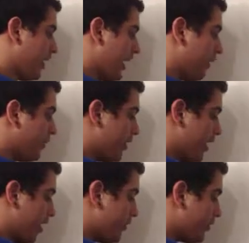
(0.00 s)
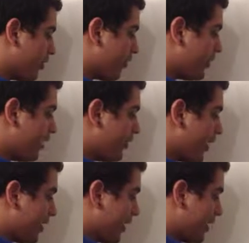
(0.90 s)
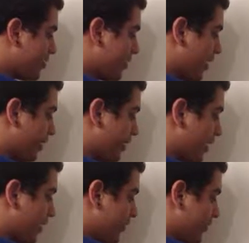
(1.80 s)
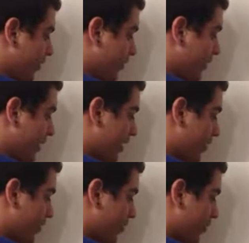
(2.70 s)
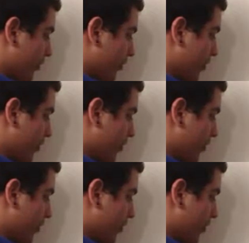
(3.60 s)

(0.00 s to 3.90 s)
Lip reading: And when they undergo degranulation, they release three chemicals.